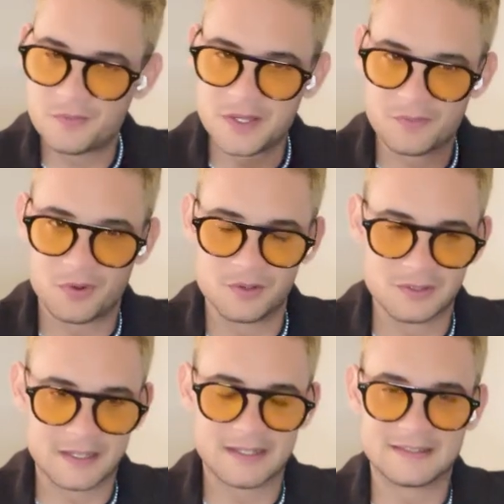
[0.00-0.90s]

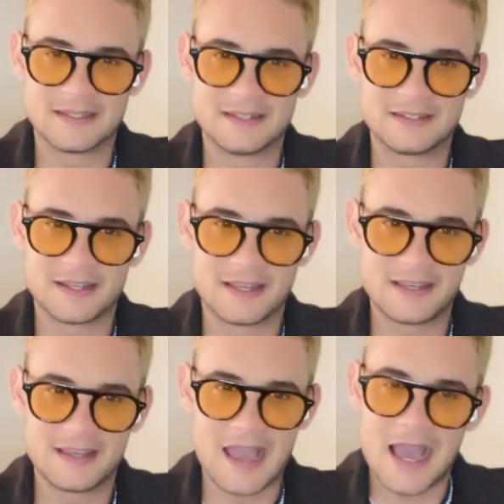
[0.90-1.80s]
people and
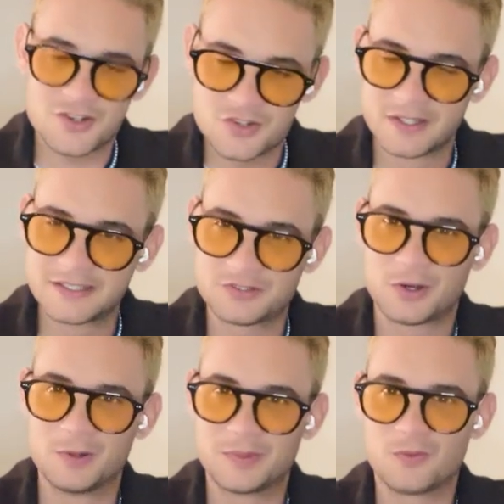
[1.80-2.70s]
they actually
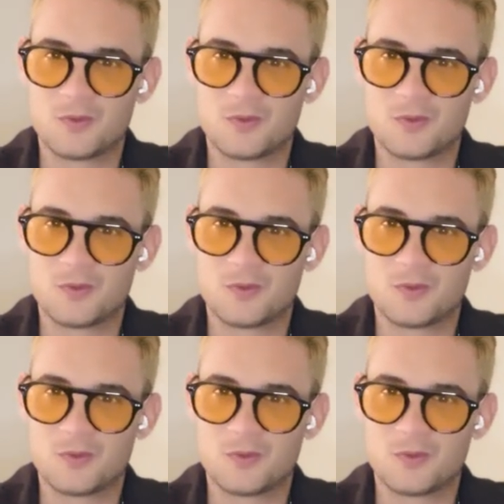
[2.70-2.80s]
told me,